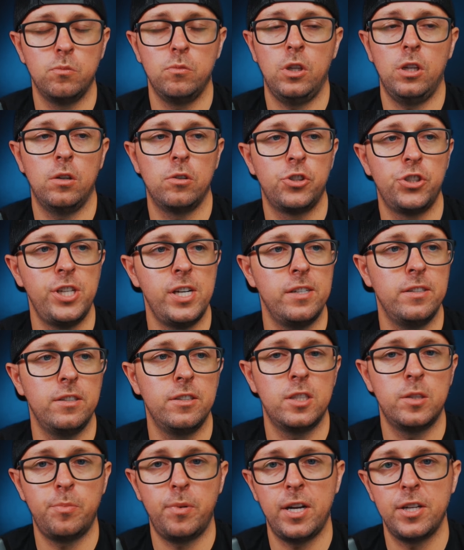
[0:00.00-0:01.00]
share this
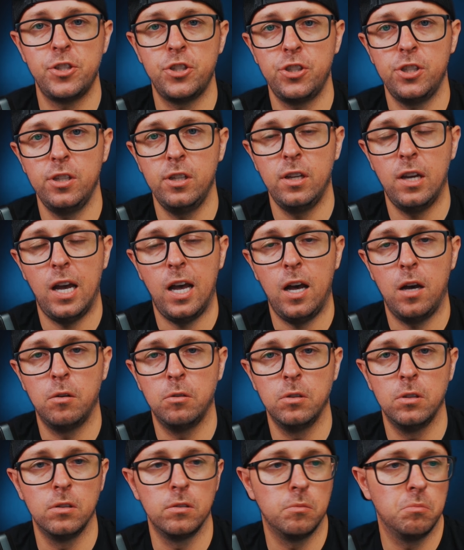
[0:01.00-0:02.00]
spreadsheet,
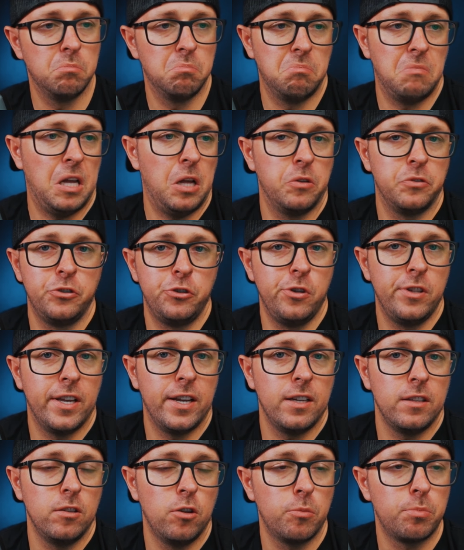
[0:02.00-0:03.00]
I'll do
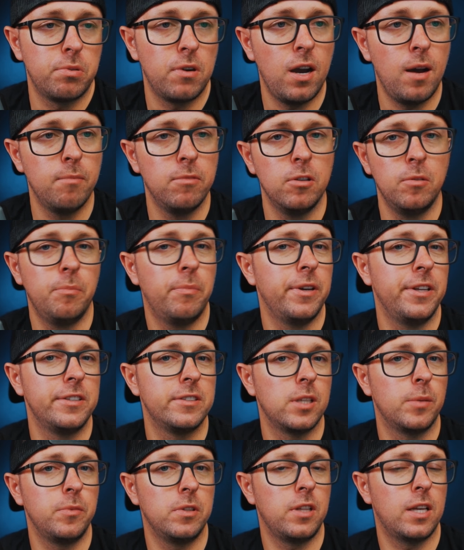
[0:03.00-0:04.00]
that, no problem. But it's
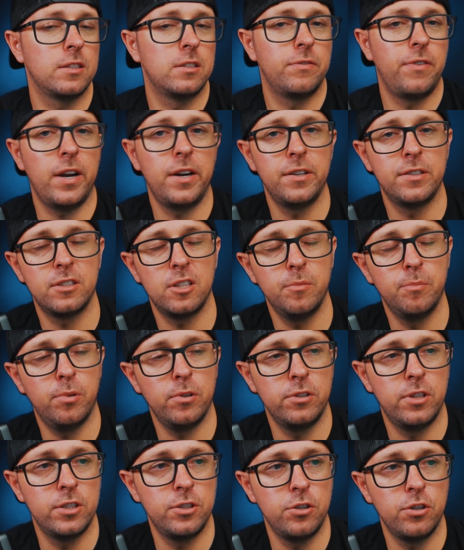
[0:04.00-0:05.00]
something that's very simple
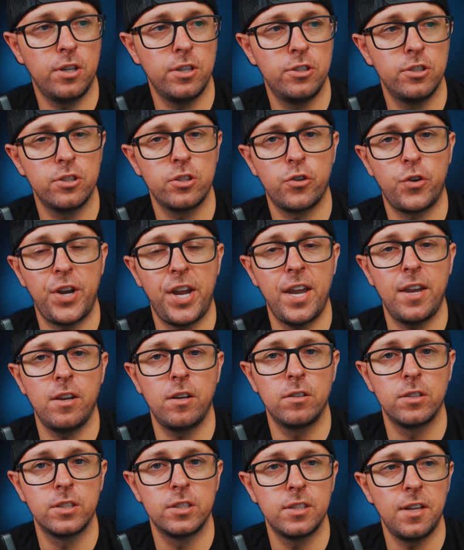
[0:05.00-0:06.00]
that you could just create
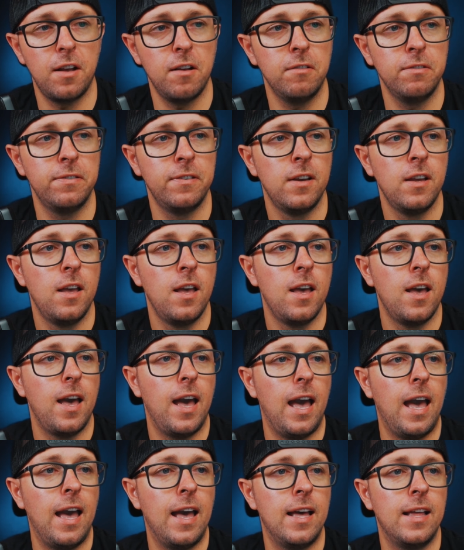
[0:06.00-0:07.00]
yourself.
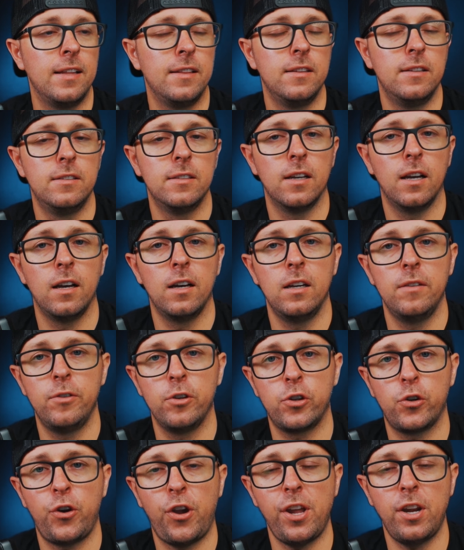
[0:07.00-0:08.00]
And if you
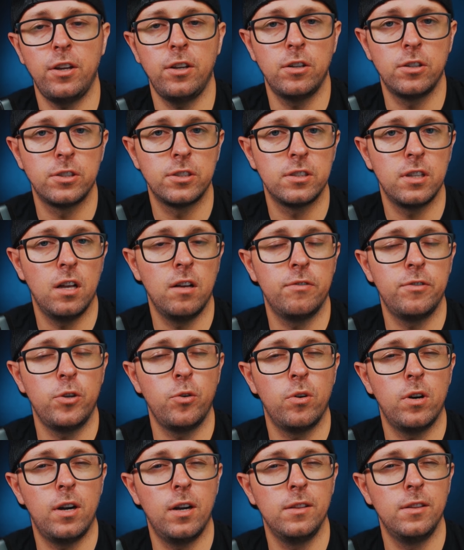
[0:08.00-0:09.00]
create it yourself, you
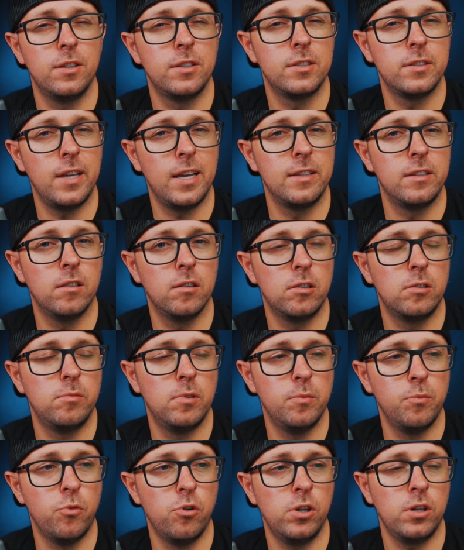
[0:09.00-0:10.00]
will understand a little bit
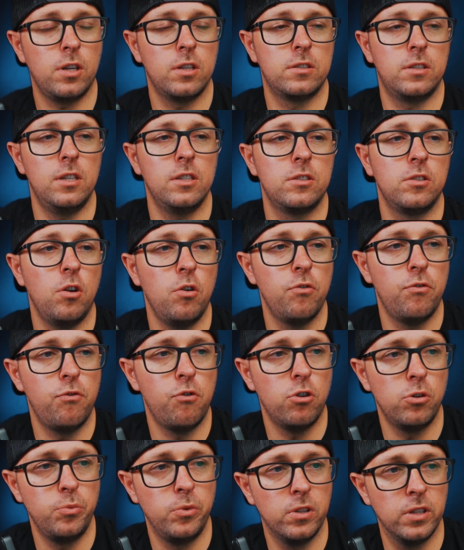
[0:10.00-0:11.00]
more because there's no
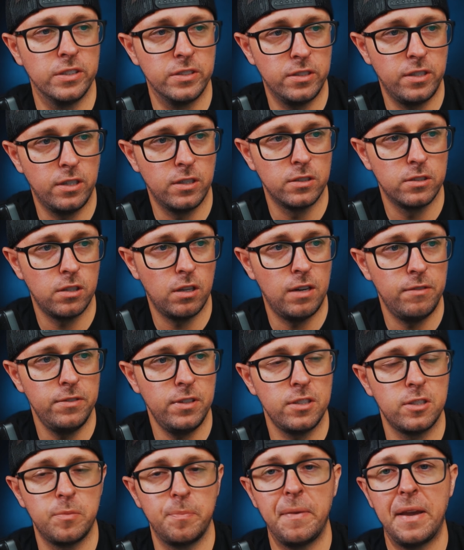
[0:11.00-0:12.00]
formulas here. So
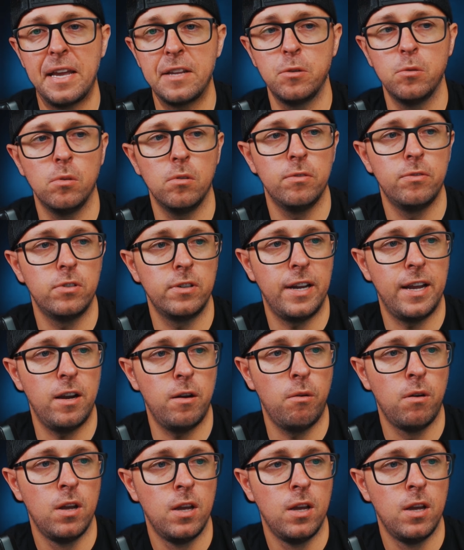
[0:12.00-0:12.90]
everything's manual for now.